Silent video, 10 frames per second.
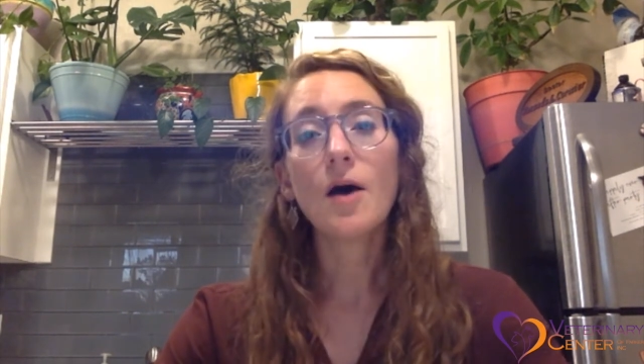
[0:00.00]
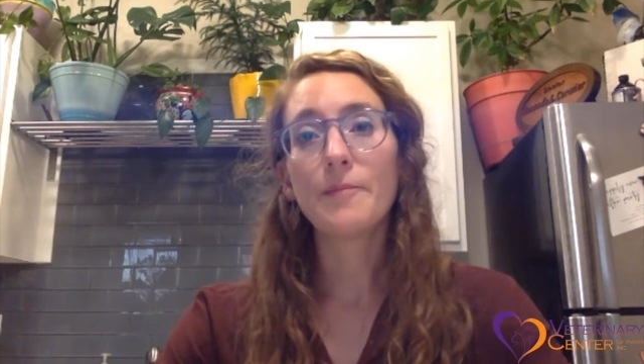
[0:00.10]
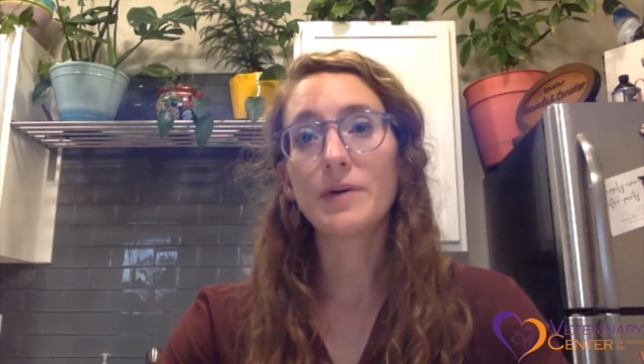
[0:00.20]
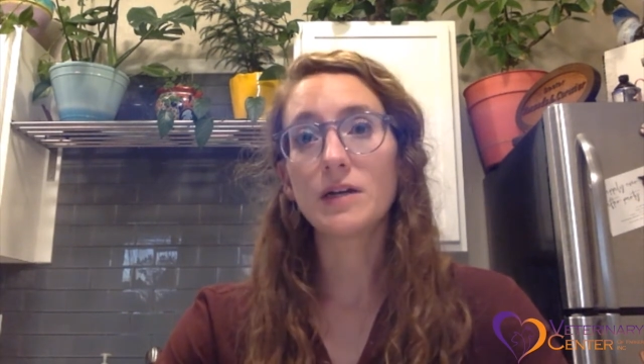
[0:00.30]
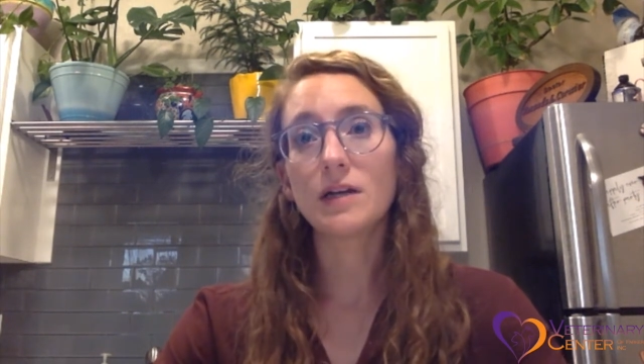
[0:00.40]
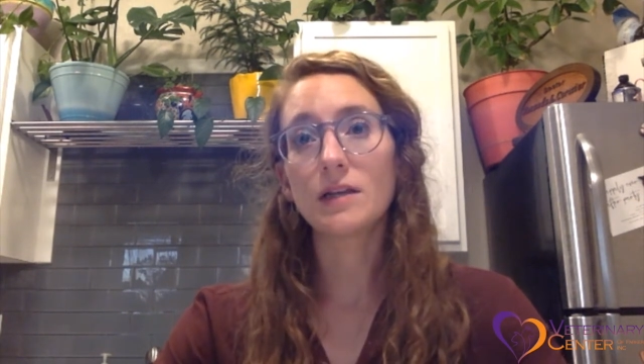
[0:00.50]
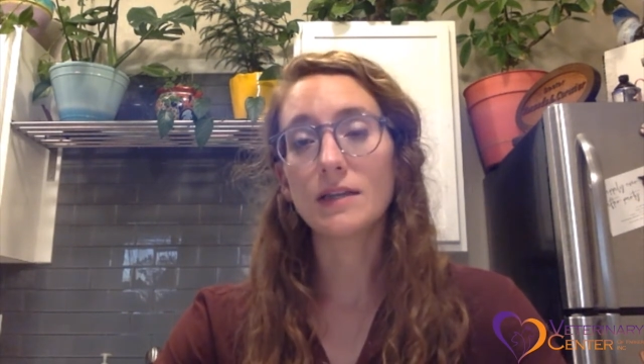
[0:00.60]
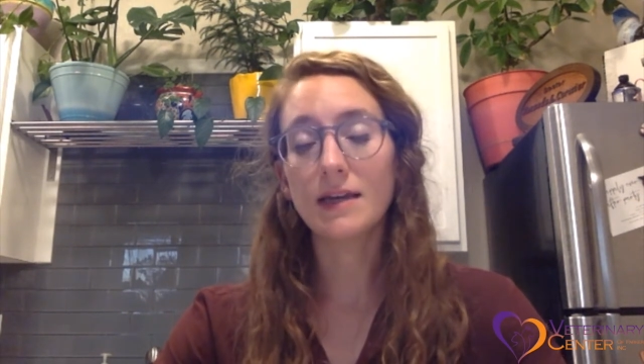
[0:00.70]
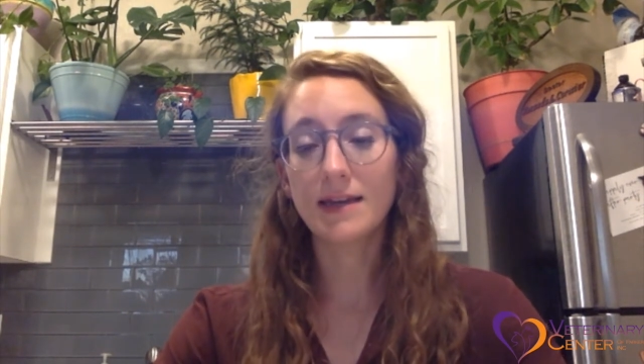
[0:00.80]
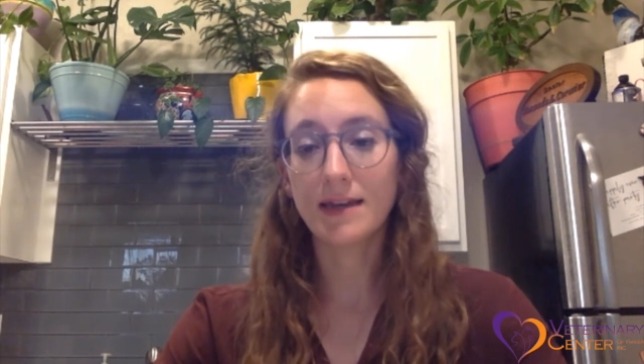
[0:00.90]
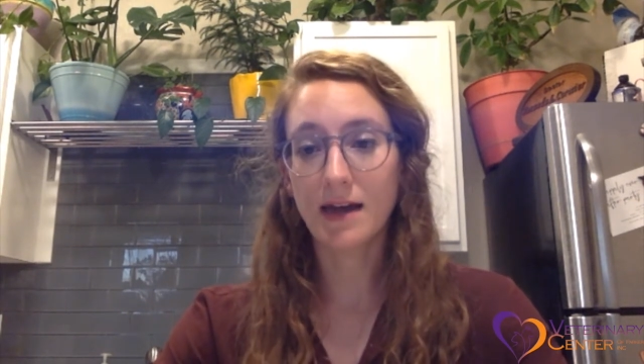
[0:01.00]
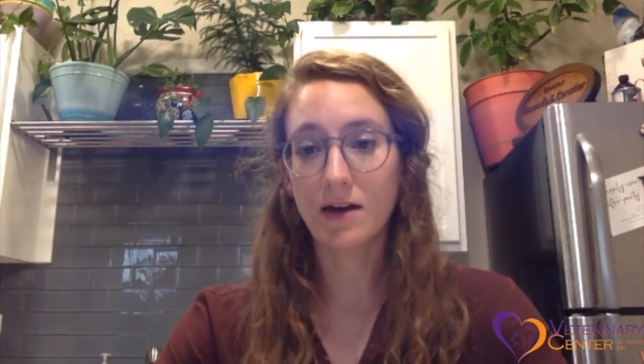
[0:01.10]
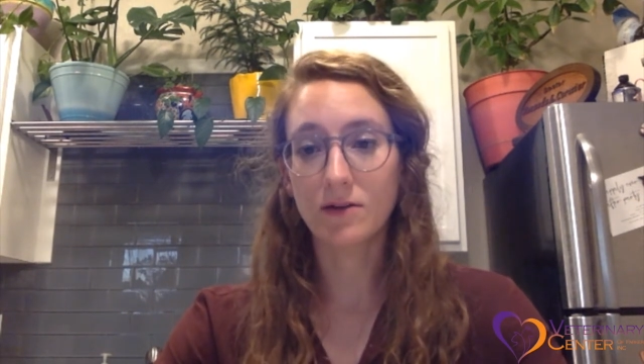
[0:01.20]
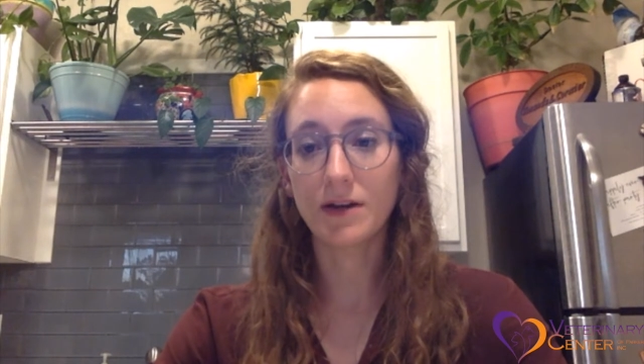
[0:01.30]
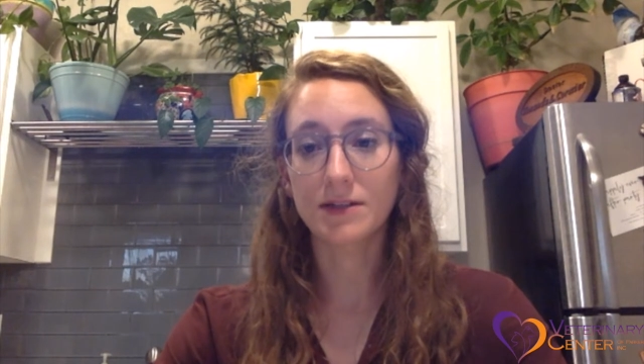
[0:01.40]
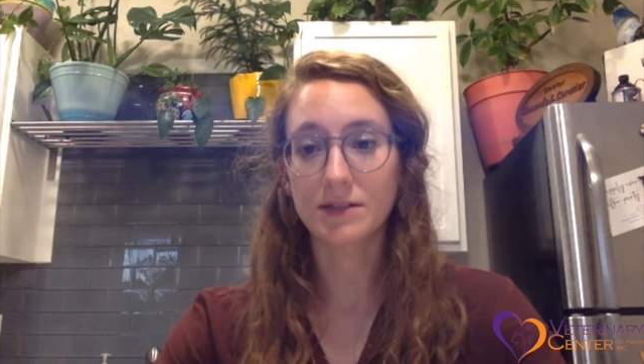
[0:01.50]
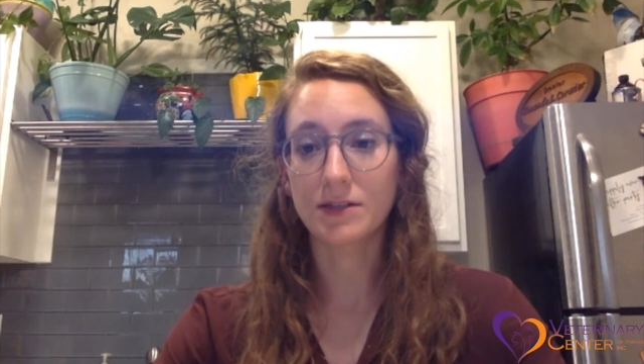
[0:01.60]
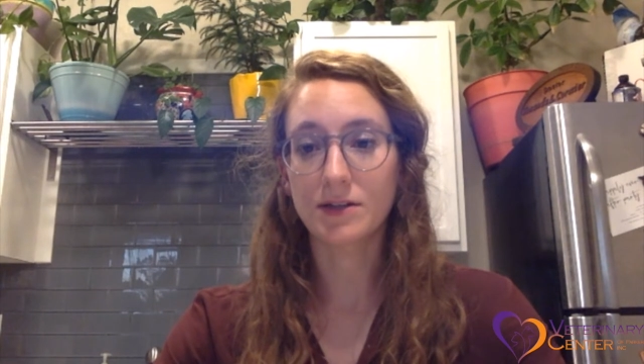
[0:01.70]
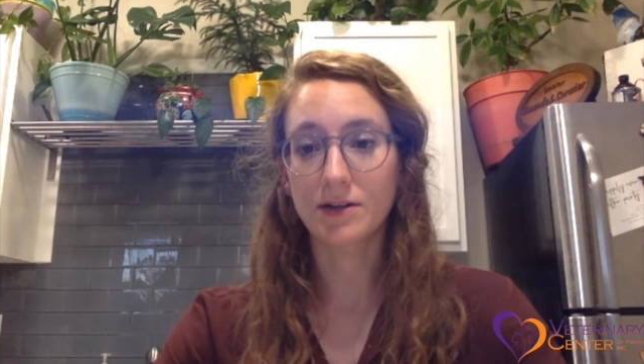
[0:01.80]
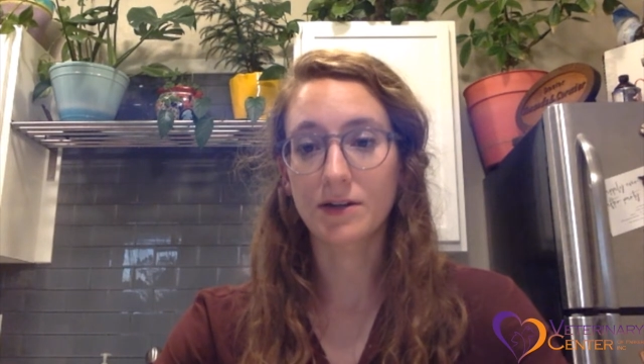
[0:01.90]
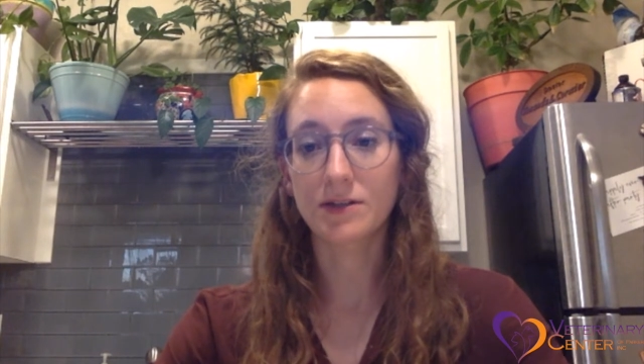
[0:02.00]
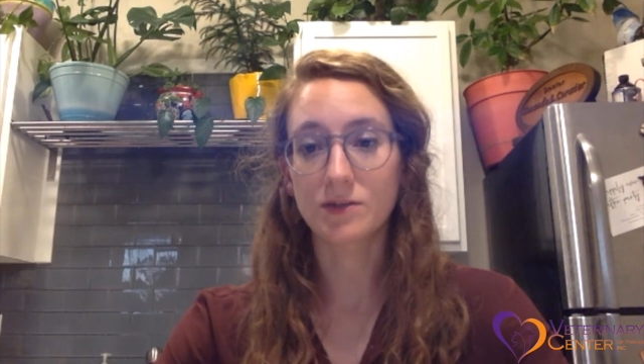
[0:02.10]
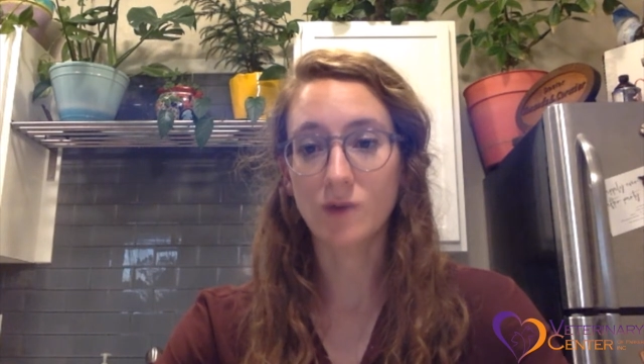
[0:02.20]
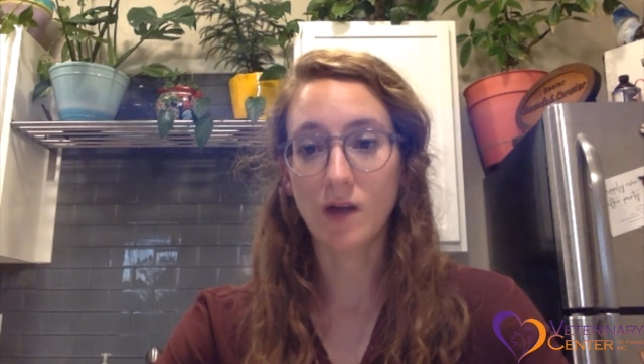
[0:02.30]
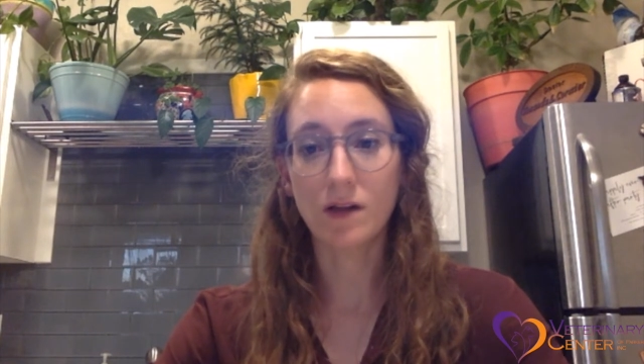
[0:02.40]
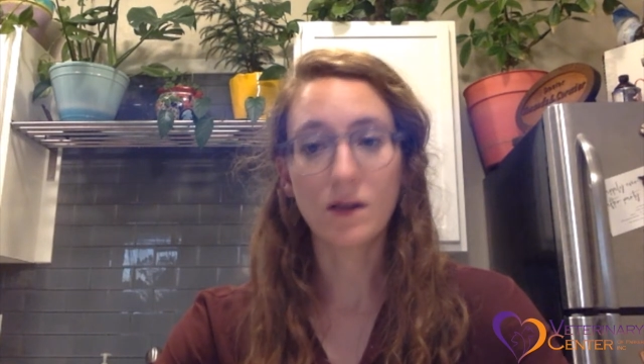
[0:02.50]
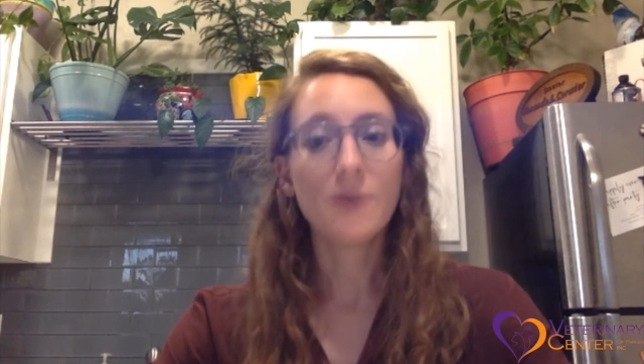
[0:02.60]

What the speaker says: but leaking out into the urine as well.